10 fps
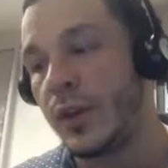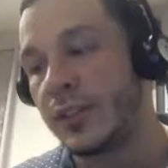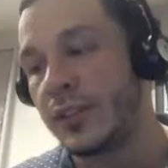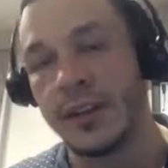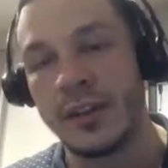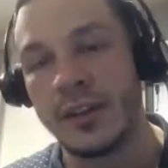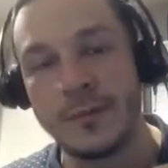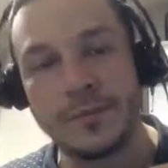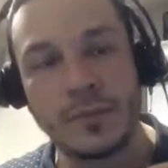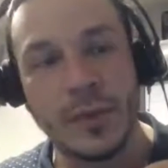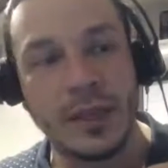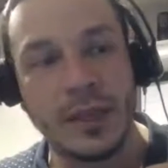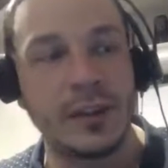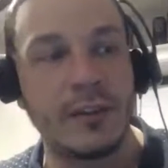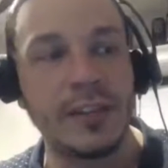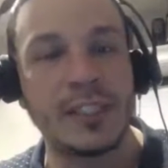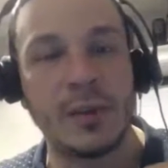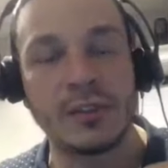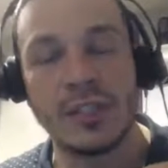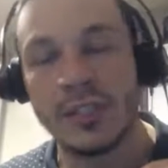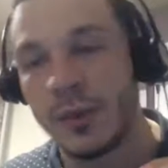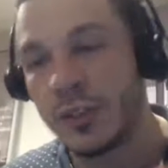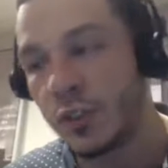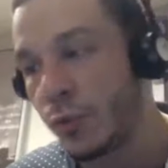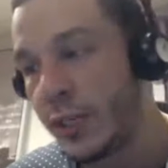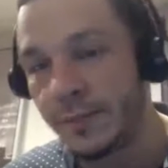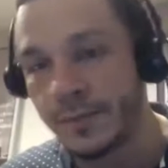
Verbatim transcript: this like, it's already smells. It smells sweet.